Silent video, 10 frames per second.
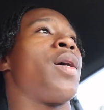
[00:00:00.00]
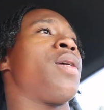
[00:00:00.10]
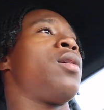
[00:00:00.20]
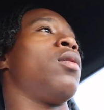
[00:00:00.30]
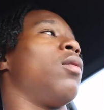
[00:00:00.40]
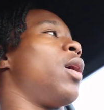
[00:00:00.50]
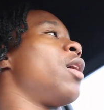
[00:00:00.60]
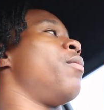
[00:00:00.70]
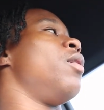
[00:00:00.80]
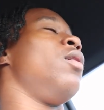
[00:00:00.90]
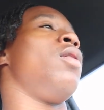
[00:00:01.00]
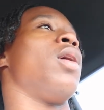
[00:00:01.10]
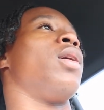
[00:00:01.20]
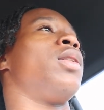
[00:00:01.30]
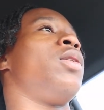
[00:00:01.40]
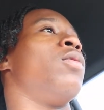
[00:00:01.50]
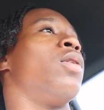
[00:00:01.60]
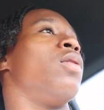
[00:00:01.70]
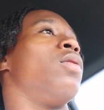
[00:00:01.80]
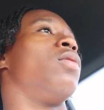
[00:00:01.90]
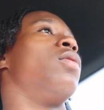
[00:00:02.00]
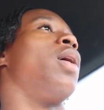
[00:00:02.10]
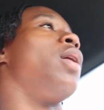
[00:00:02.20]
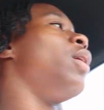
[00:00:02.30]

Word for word: I guess he don't like me. I guess he wanna like